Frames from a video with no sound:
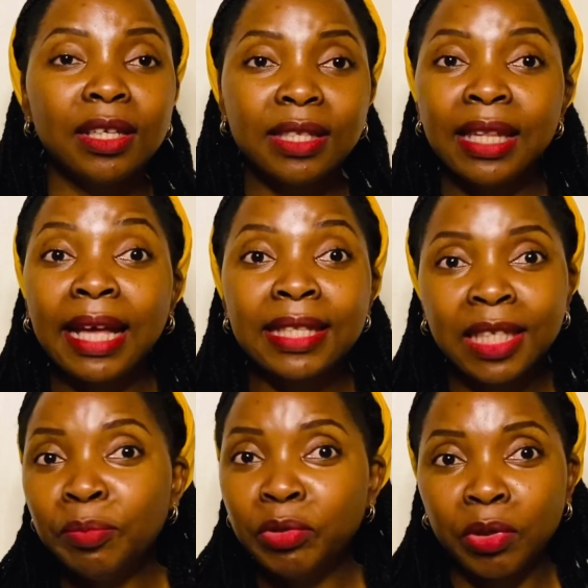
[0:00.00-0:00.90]
there are
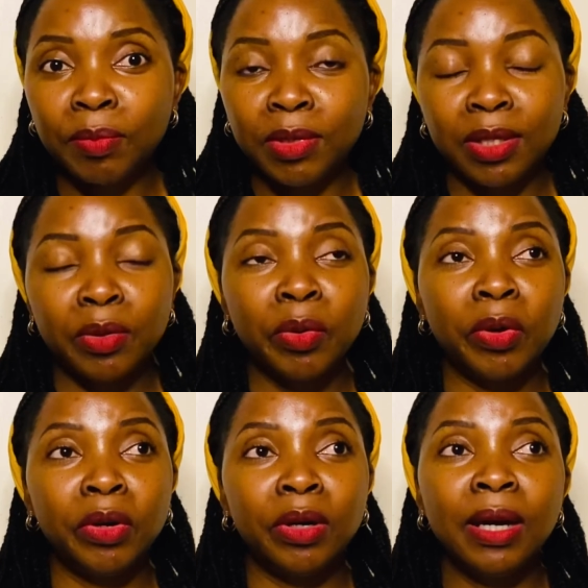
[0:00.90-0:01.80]
symptoms
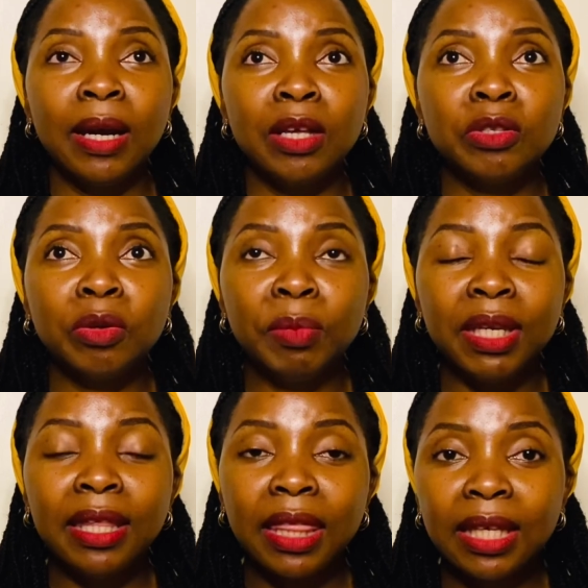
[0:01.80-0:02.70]
or so many
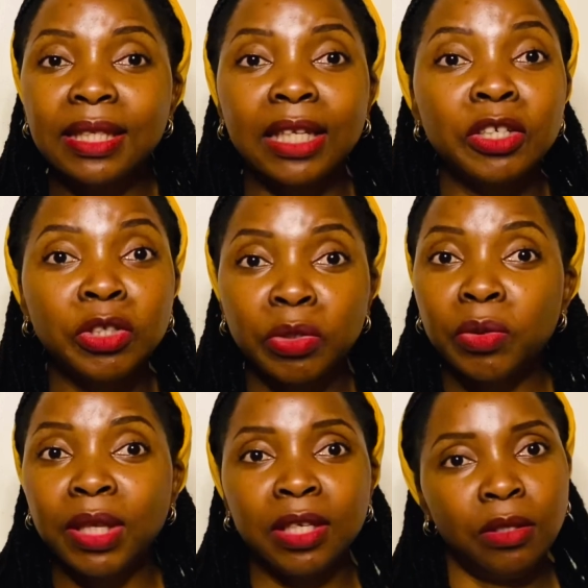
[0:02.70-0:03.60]
things that show
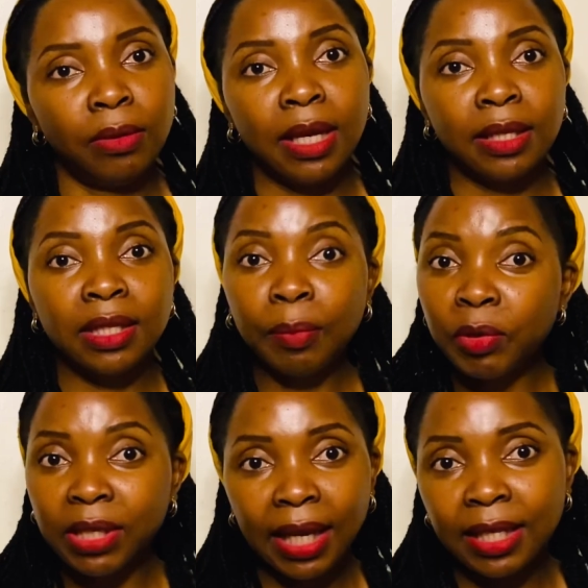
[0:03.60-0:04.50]
that you are
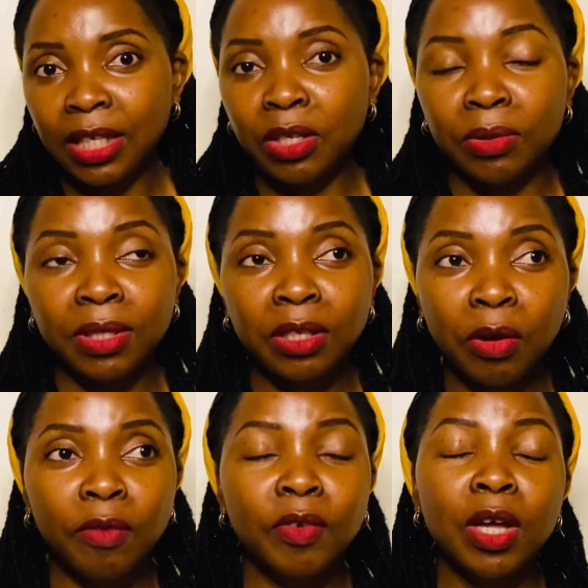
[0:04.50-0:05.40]
sabotaging
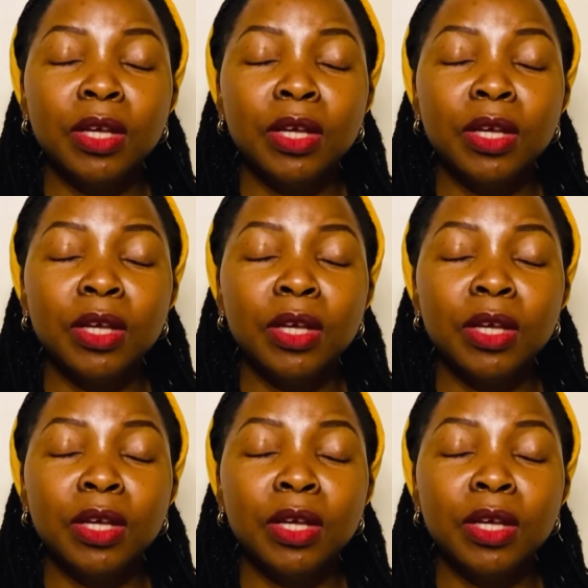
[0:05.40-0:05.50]
yourself.